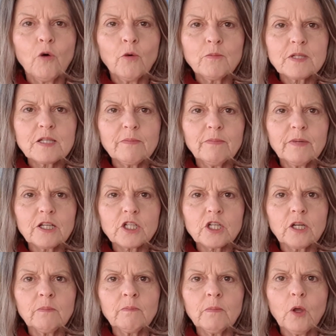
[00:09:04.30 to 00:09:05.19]

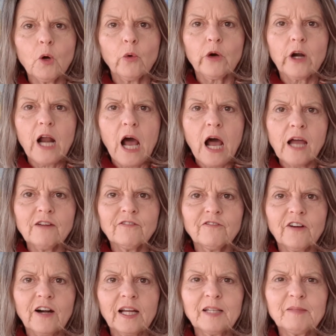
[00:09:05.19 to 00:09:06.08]
submission or an
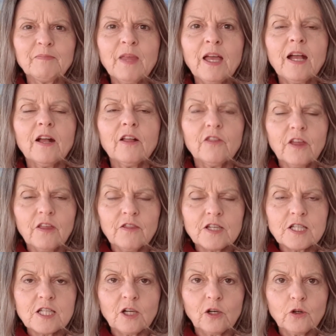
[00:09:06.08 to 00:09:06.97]
iframe, then the
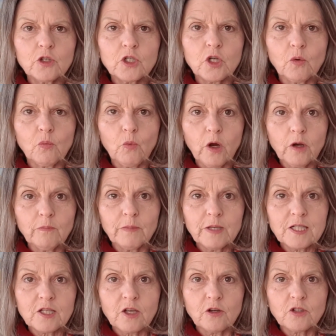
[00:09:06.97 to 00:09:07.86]
solution won't be
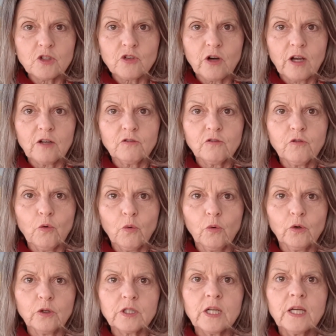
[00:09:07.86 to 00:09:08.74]
so
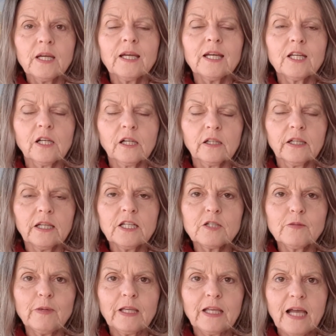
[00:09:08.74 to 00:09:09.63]
straightforward. It'll need to
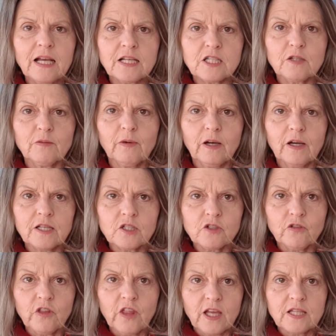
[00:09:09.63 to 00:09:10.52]
be customized for
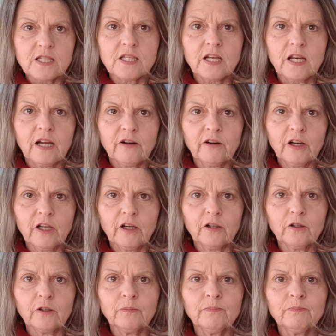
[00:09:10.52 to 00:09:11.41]
that
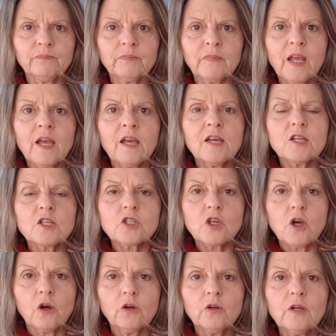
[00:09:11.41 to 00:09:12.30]
scenario.
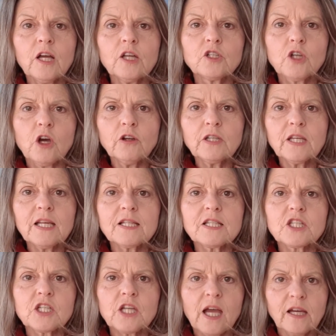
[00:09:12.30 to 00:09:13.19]
So don't get
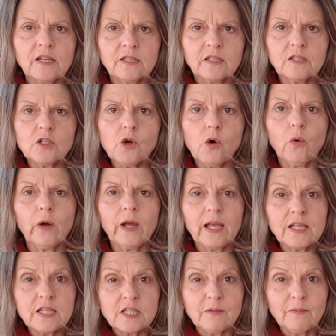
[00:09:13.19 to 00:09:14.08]
started or
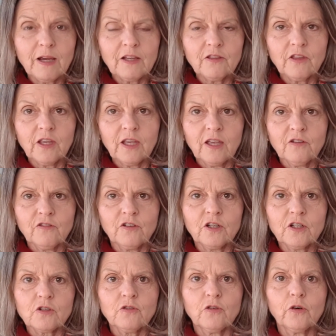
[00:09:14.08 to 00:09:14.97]
estimate the effort
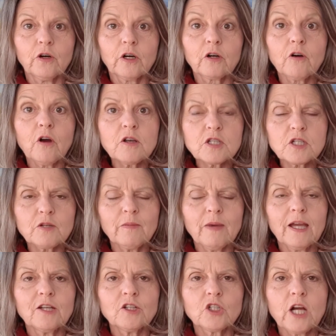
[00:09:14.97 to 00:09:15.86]
for a
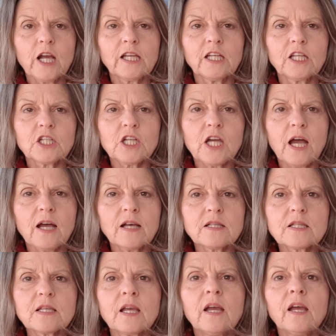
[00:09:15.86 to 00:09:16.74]
cross-domain tracking task
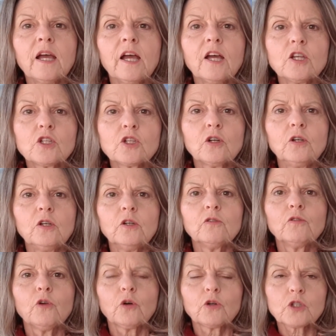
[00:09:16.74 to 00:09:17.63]
until you've
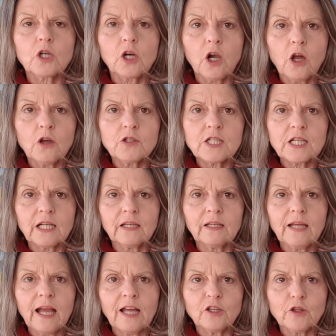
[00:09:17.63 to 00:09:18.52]
looked closely
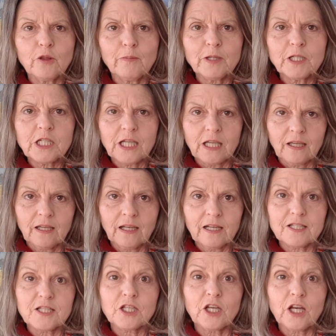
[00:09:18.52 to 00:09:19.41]
at the particular
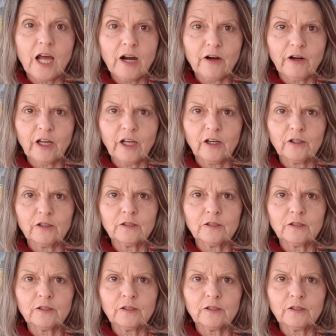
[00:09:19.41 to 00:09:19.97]
scenario.